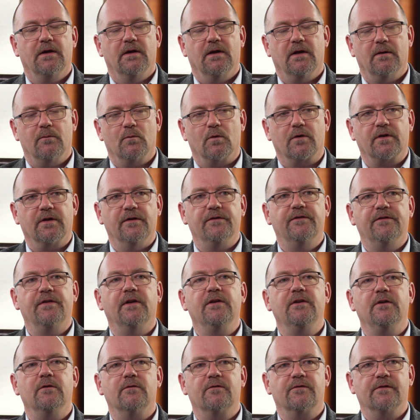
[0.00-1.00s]
and we're
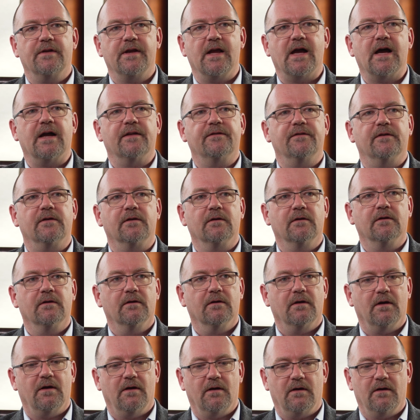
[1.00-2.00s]
continuously adding
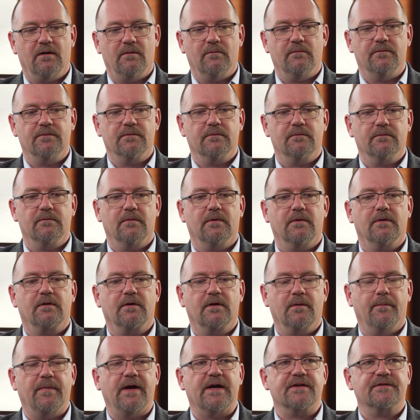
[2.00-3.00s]
um,
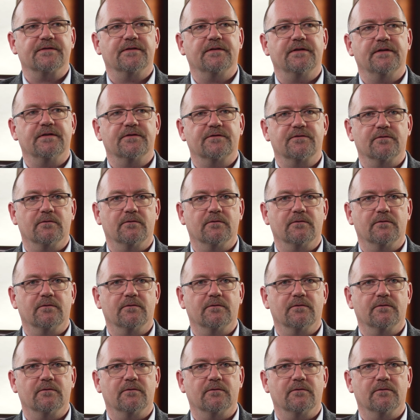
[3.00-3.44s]
capacities.